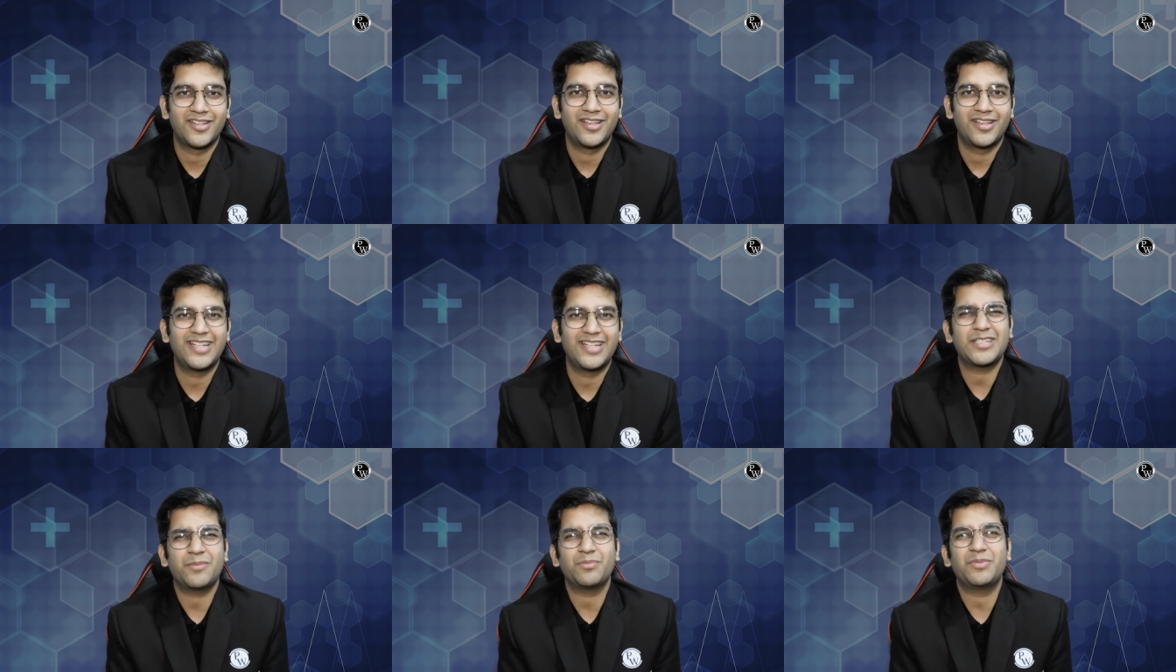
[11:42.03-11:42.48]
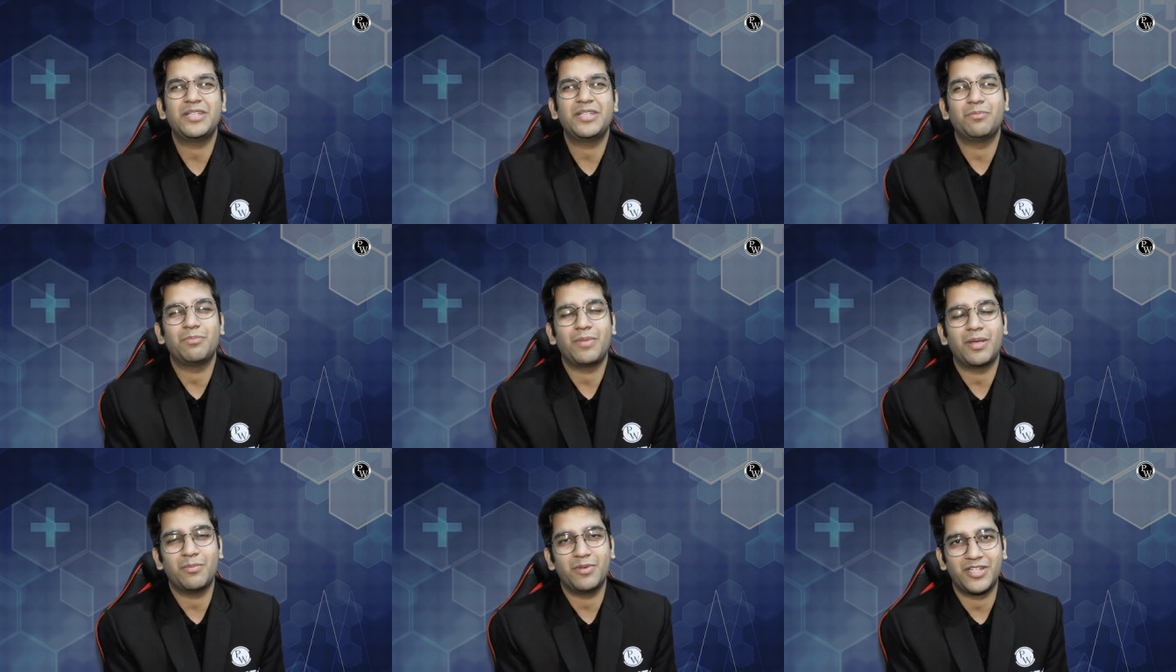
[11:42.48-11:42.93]
it's
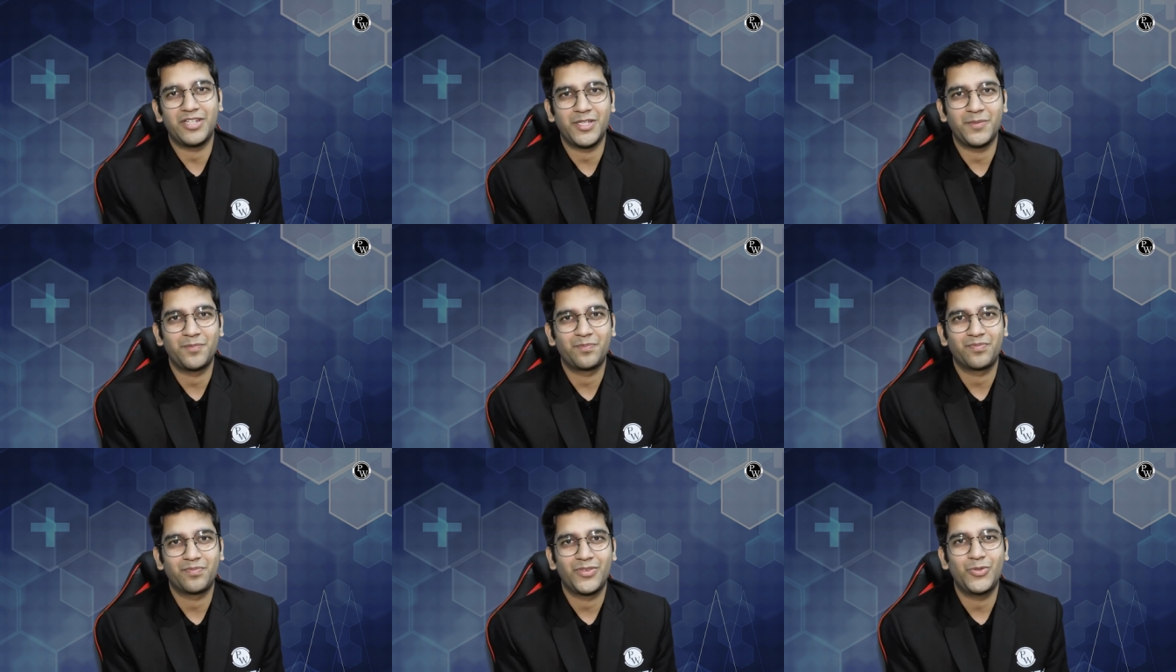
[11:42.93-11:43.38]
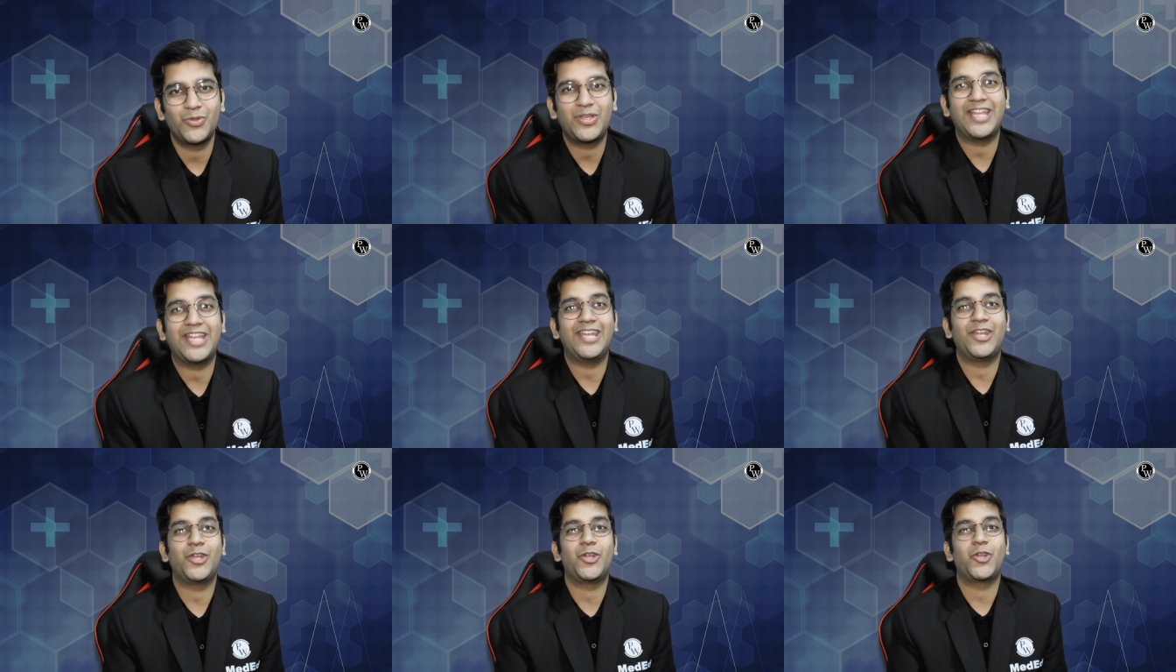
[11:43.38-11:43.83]
something memory you
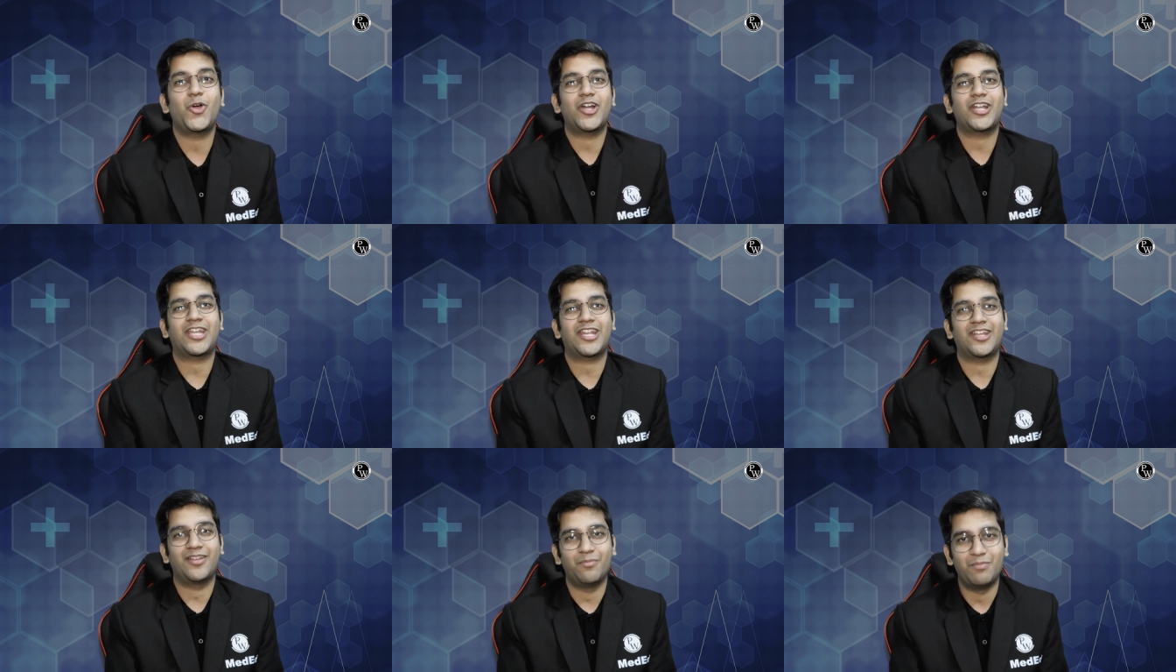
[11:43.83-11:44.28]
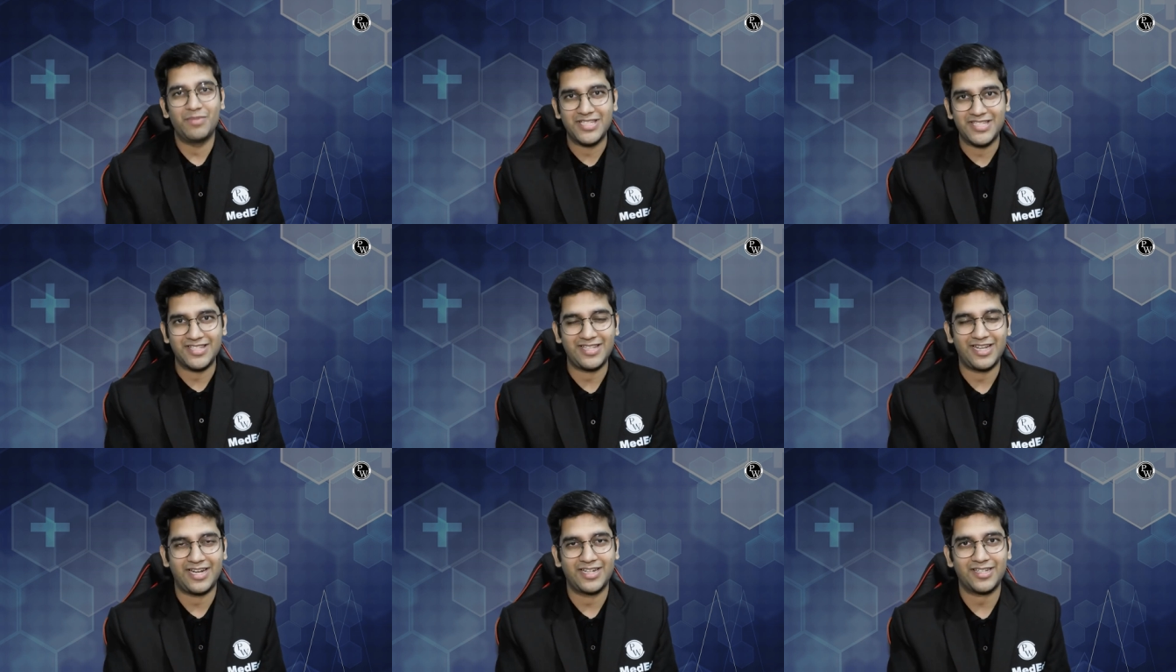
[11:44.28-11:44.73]
cannot
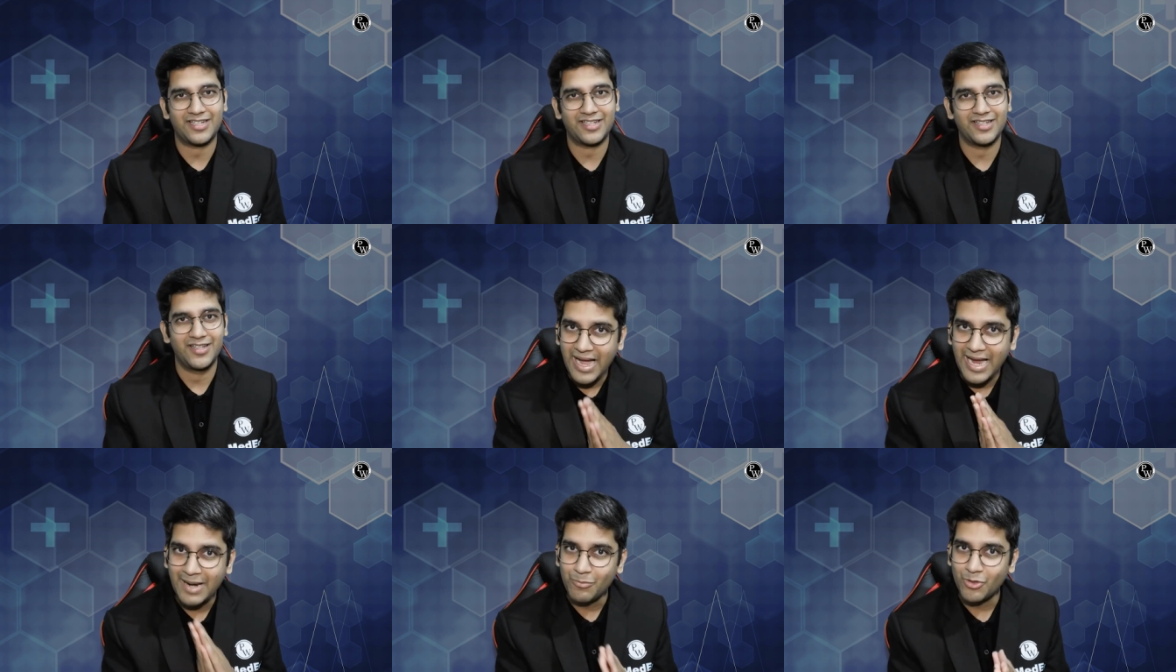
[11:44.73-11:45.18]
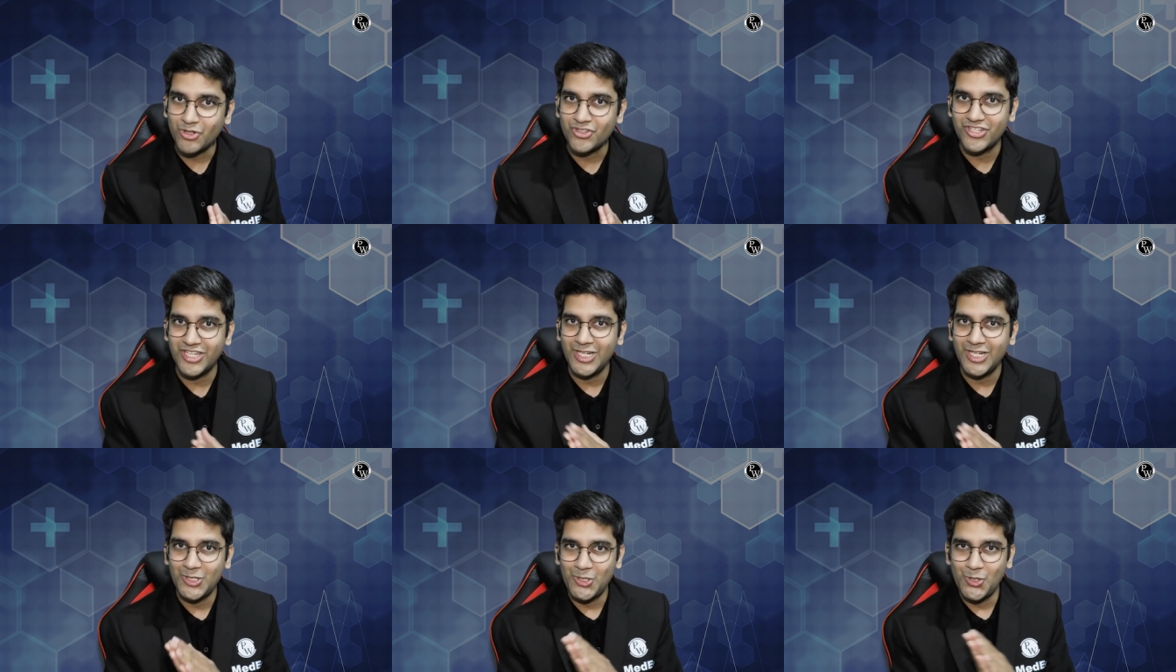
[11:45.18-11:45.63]
miss that i'm not
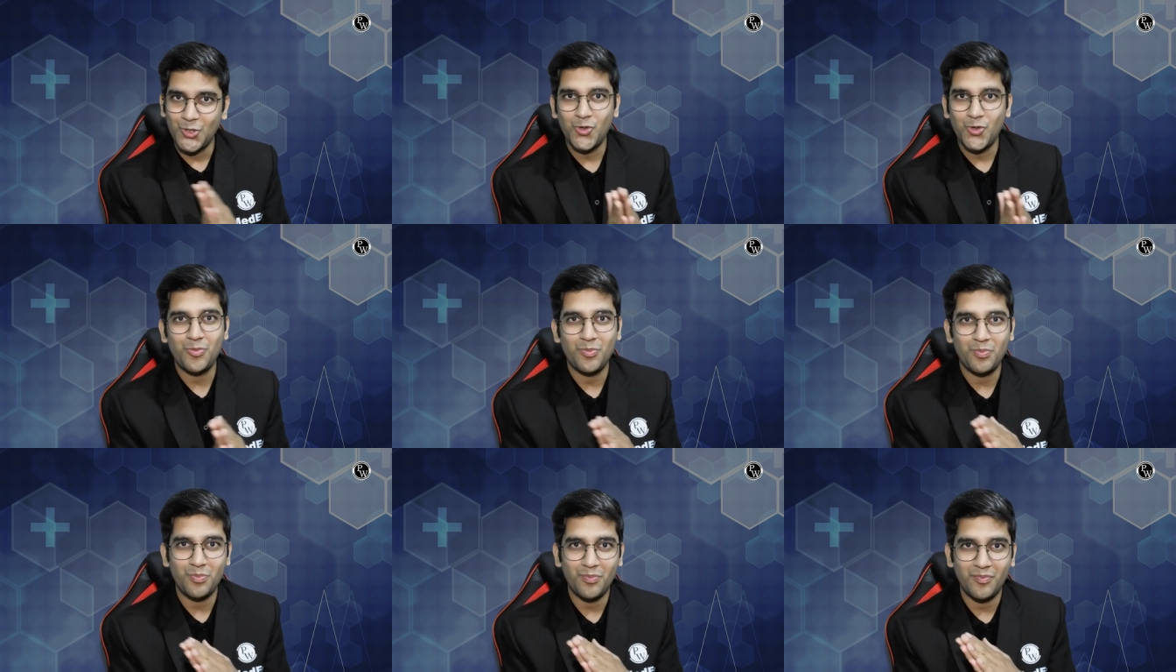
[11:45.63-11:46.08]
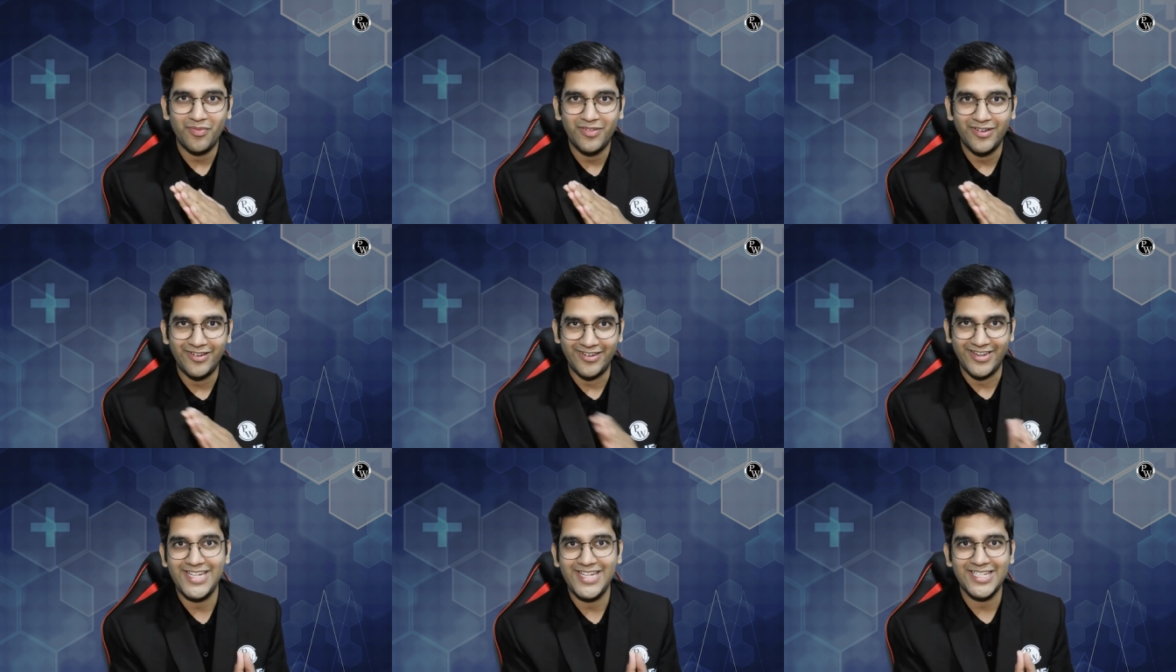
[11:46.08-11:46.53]
saying don't
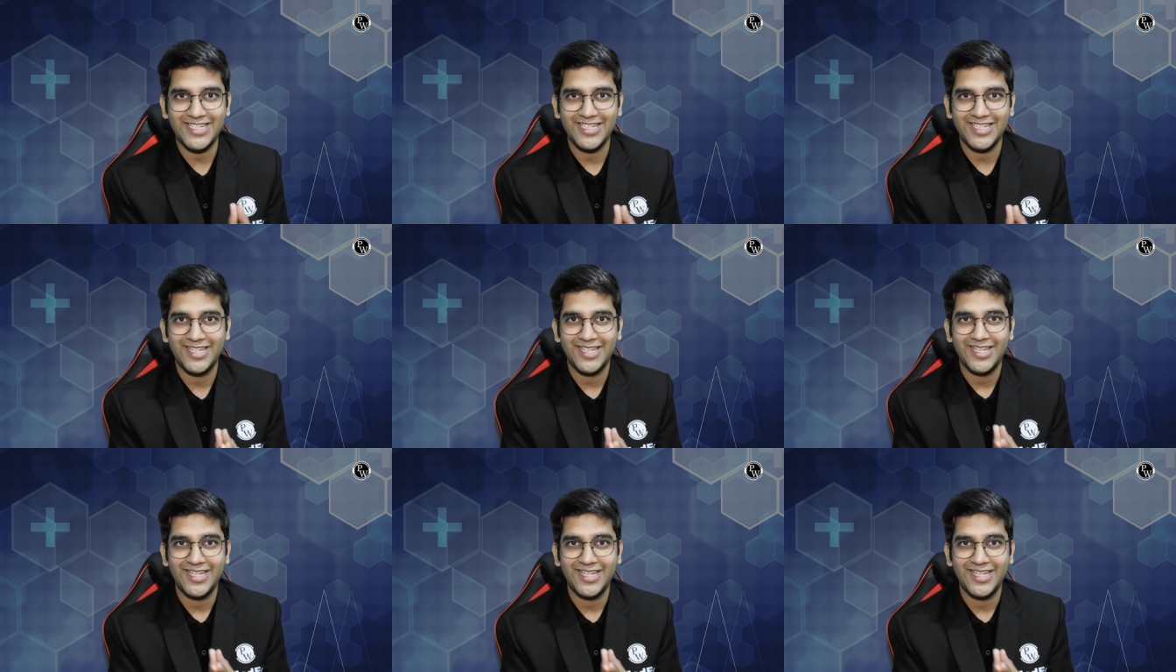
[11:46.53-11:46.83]
read